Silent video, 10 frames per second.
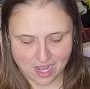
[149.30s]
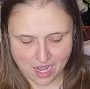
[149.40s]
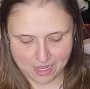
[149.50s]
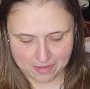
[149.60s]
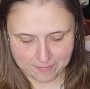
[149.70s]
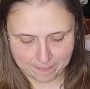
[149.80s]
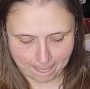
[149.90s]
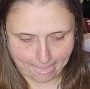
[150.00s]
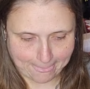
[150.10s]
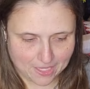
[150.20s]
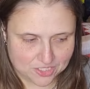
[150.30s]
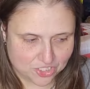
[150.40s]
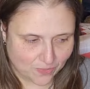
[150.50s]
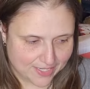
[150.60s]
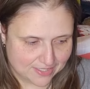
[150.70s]
Um,
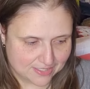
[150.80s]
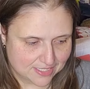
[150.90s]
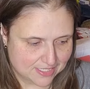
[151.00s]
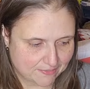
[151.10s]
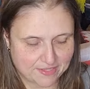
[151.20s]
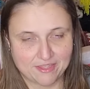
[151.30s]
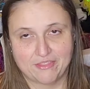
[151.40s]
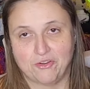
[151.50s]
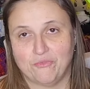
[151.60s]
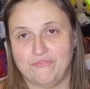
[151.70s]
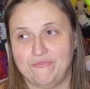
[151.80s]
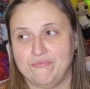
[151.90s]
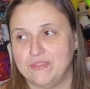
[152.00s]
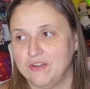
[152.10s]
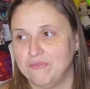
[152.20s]
JoAnn's did something that they're
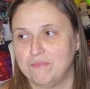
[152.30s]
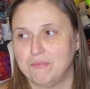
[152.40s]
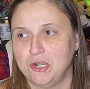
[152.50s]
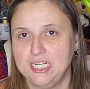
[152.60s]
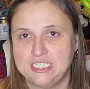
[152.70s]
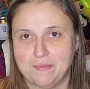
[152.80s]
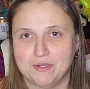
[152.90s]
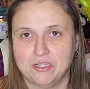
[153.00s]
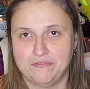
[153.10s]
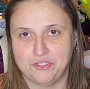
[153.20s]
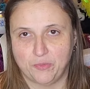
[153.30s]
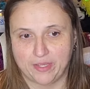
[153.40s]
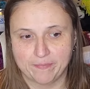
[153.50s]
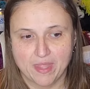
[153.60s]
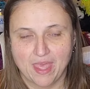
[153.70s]
they're pretty typical of
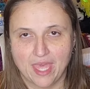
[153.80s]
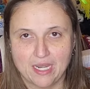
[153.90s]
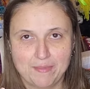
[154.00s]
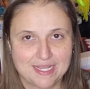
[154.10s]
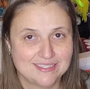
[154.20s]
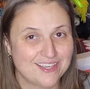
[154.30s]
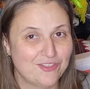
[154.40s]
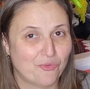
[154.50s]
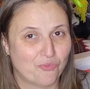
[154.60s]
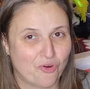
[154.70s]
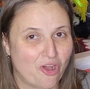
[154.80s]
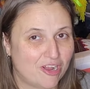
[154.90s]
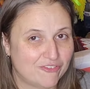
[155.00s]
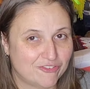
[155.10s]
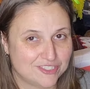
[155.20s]
doing. And I'm not saying they're
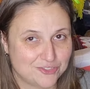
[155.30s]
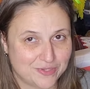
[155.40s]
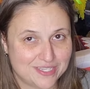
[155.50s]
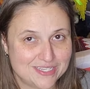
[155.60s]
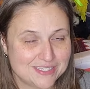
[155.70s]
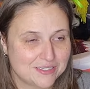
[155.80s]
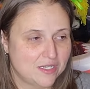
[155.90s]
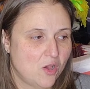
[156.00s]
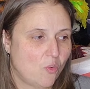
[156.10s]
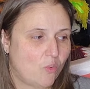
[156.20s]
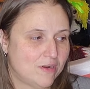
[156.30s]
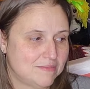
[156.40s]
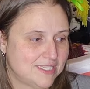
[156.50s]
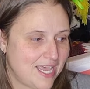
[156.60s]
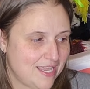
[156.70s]
wrong for doing this. What
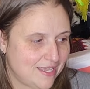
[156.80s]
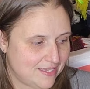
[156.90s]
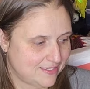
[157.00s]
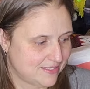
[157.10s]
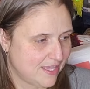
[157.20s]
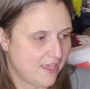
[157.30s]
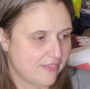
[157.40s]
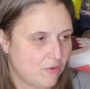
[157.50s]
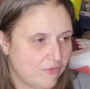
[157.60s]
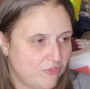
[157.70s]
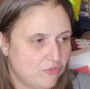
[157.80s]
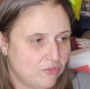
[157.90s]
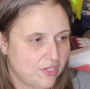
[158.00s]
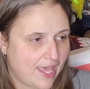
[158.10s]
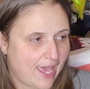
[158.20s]
I'm saying is that if you
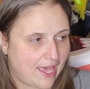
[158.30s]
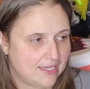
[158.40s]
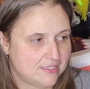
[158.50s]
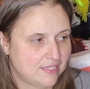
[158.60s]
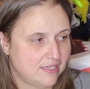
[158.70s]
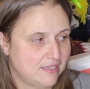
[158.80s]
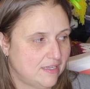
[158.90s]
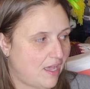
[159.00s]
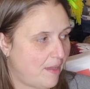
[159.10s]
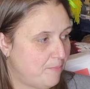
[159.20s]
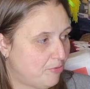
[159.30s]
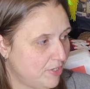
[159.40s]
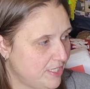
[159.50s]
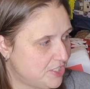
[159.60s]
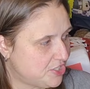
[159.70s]
look at I'm
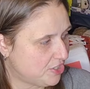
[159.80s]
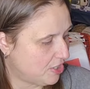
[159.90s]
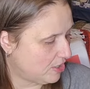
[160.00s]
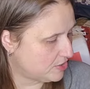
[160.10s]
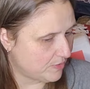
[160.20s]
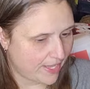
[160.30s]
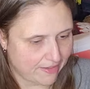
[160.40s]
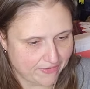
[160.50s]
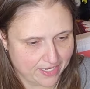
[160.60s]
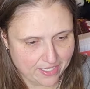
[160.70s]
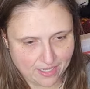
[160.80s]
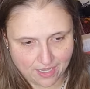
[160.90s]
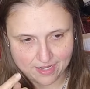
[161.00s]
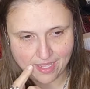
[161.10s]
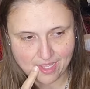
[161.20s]
pretty sure do I have any
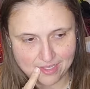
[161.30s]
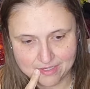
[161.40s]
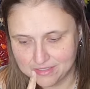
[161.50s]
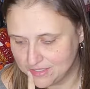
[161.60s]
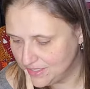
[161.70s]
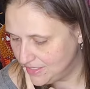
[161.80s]
on hand?